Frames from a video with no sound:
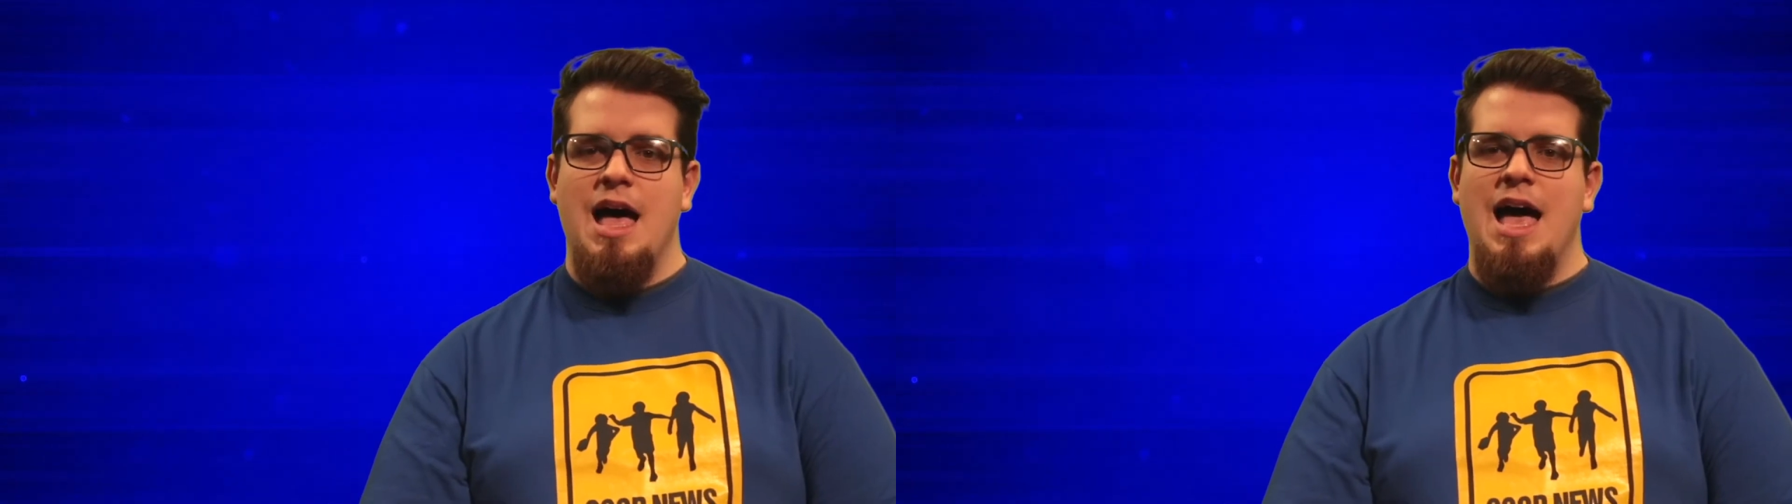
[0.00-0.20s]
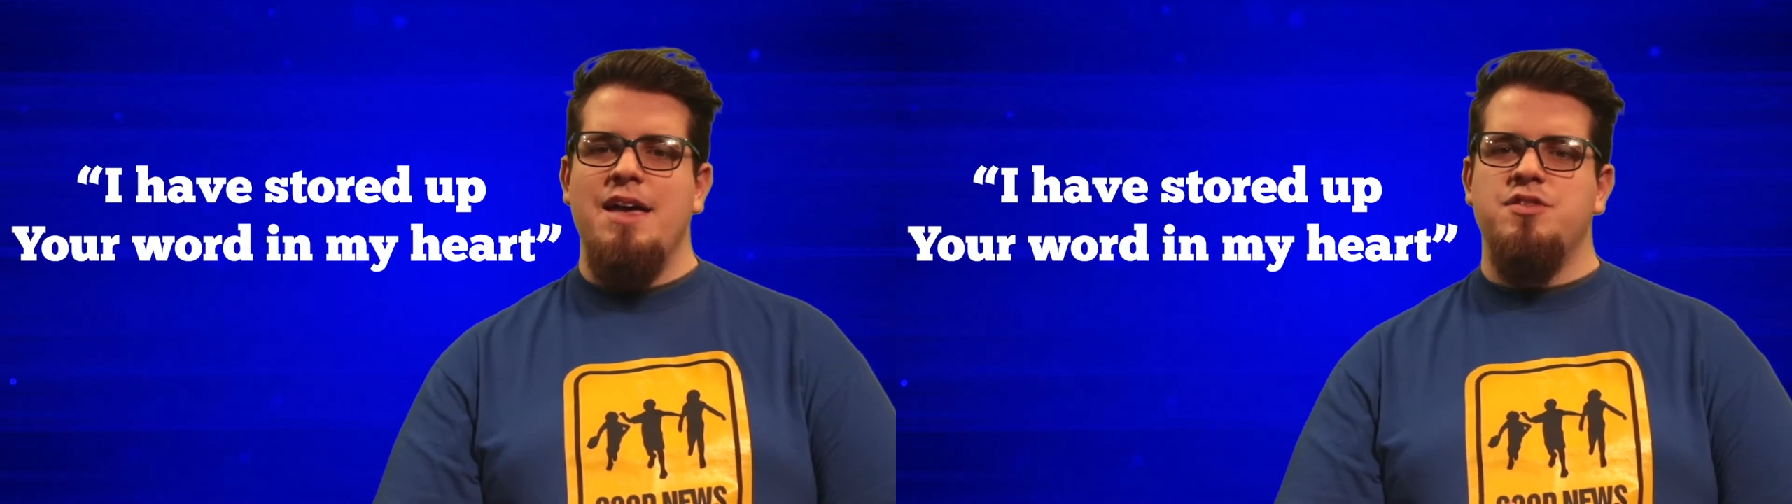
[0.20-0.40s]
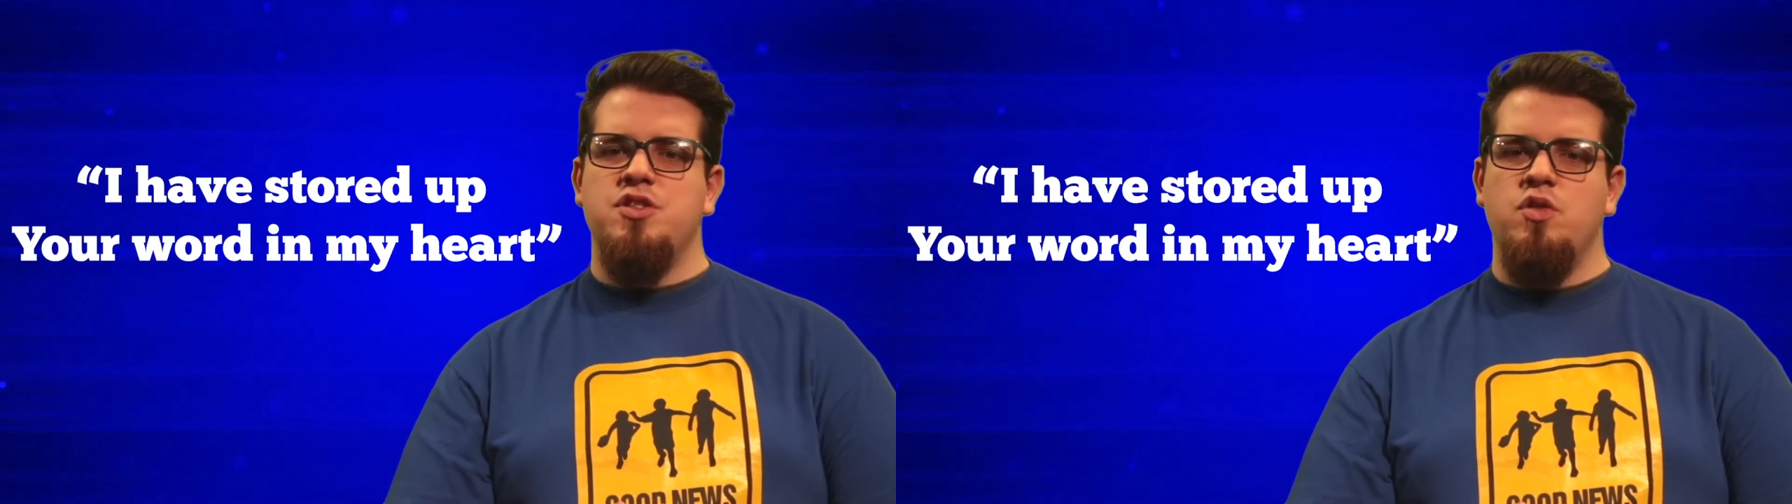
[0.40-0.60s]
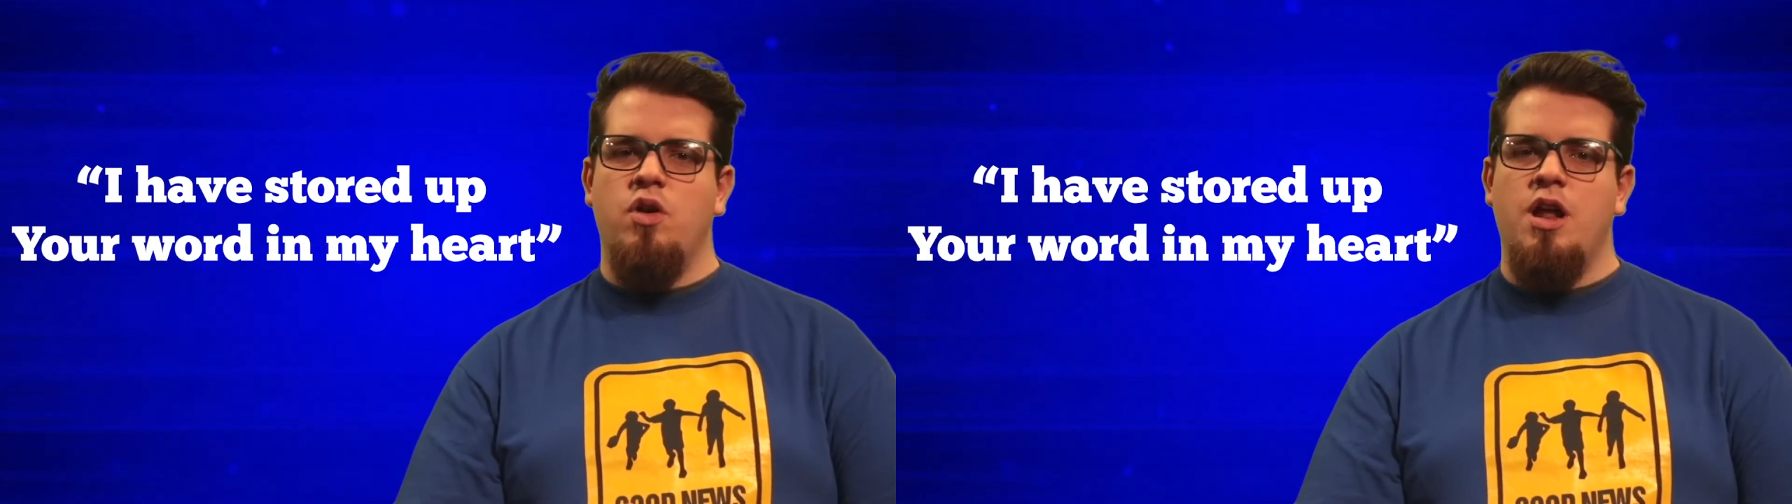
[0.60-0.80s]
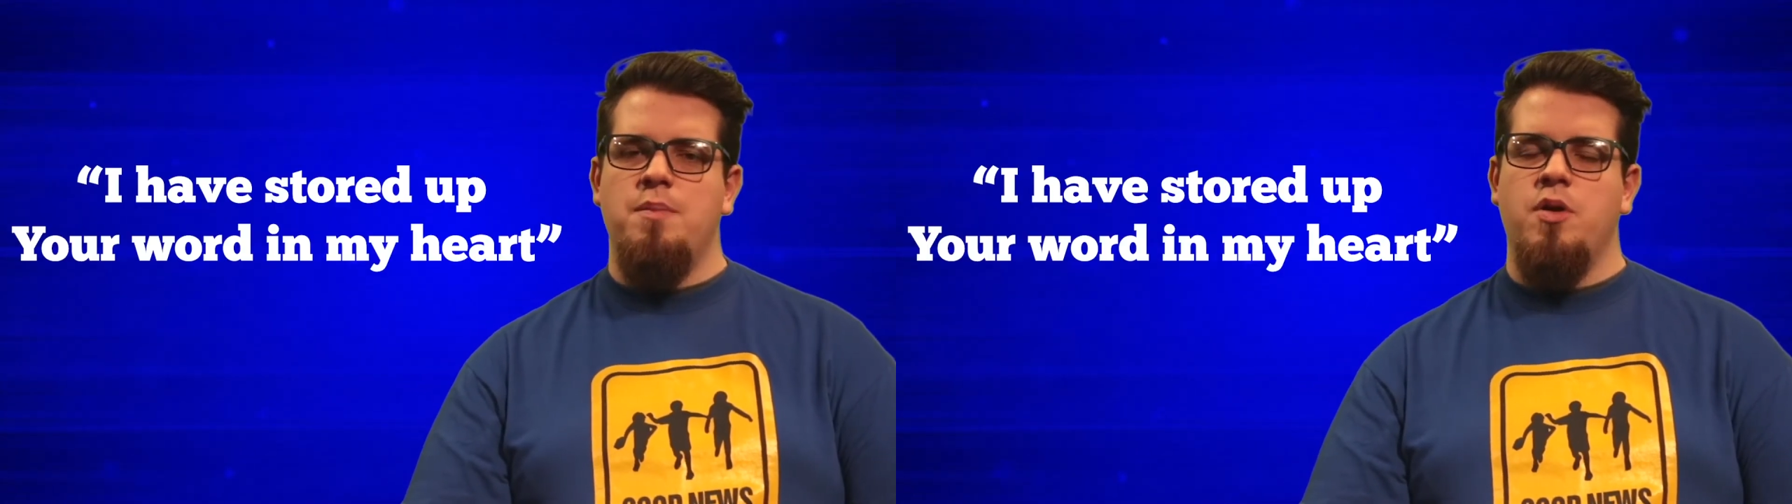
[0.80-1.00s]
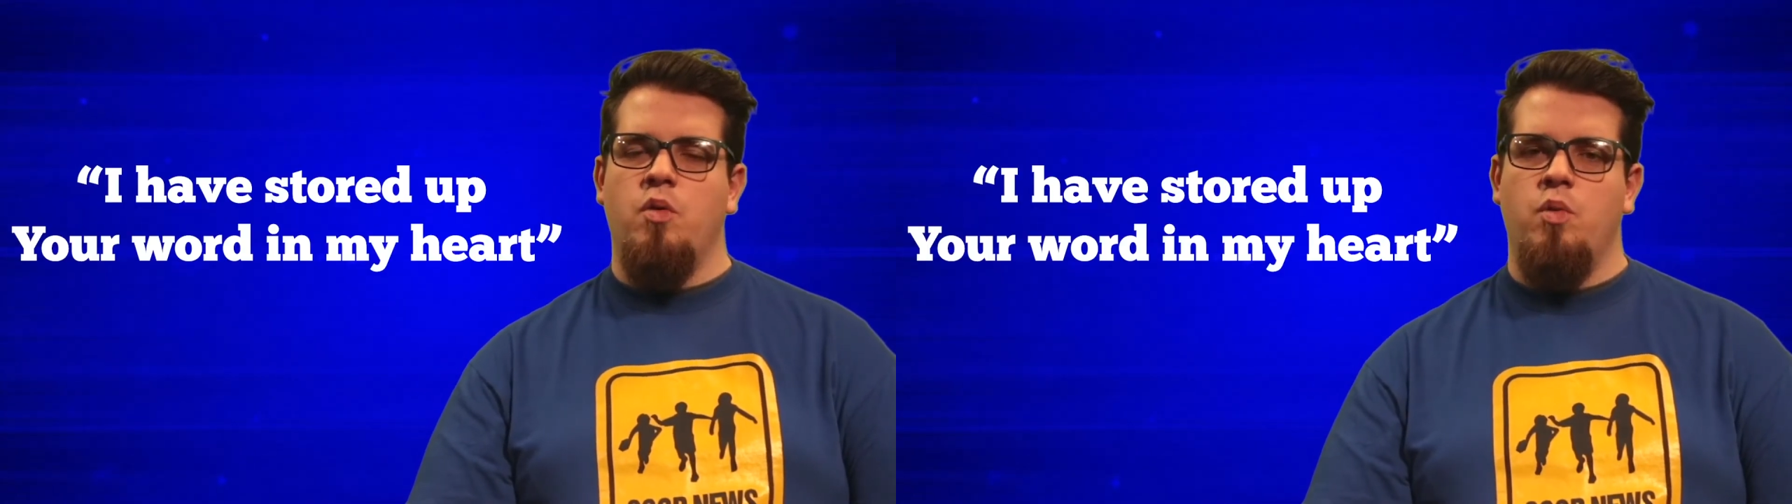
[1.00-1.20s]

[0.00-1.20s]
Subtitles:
I have stored up your